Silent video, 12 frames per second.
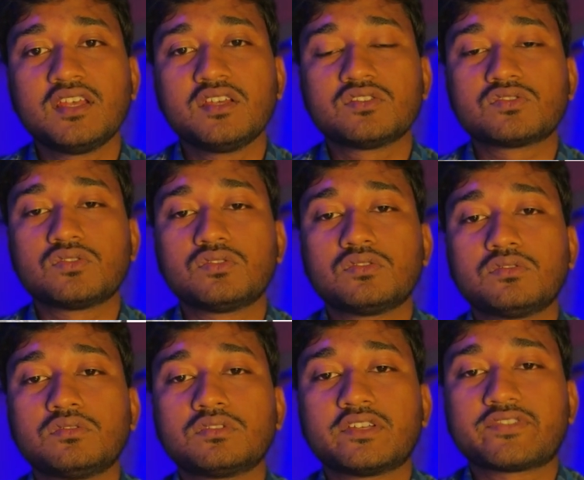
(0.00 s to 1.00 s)
So
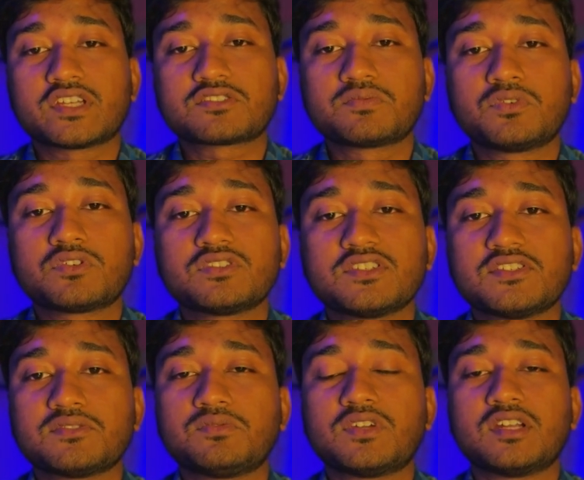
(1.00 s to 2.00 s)
the first photo, this is
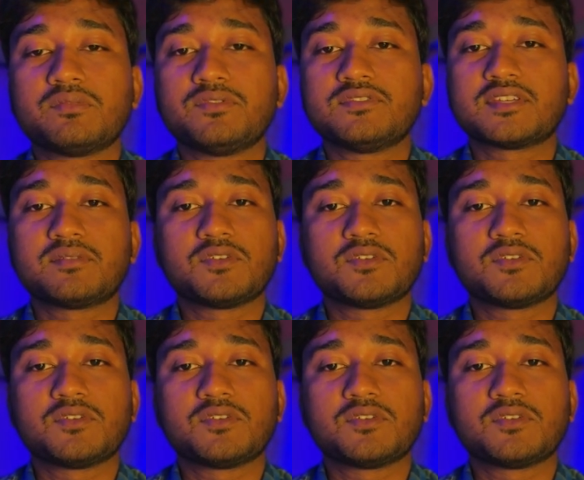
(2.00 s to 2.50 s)
pleural effusion.